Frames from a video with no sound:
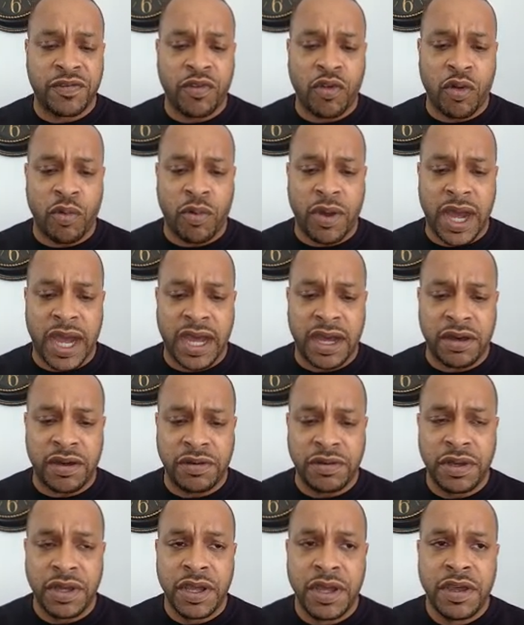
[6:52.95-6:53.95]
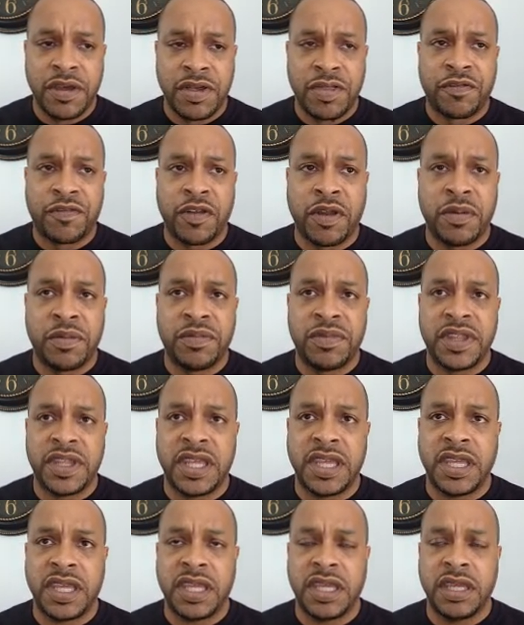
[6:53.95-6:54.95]
for a while from
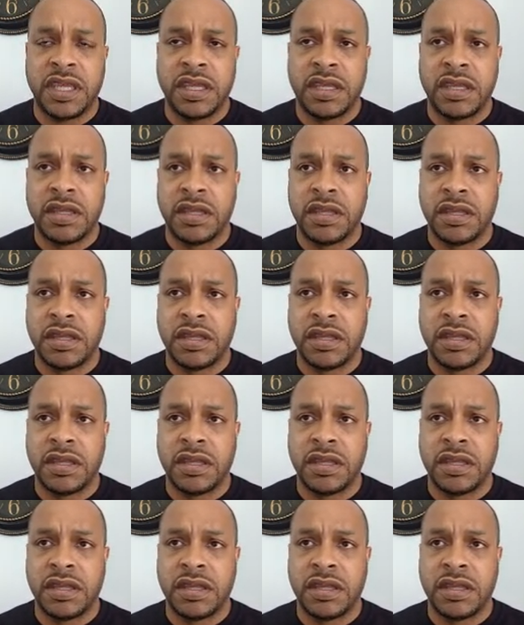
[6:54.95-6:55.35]
the